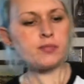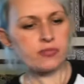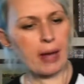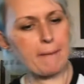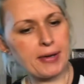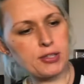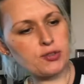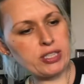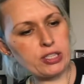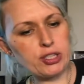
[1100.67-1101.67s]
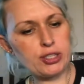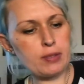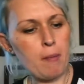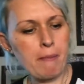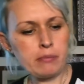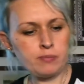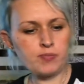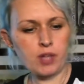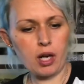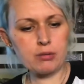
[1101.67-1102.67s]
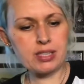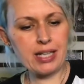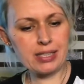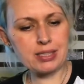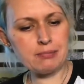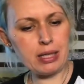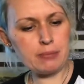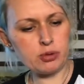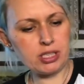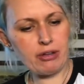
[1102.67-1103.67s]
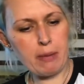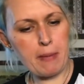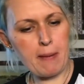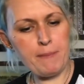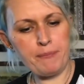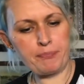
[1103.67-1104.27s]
That mayo is really good. I was going to add some maple syrup, but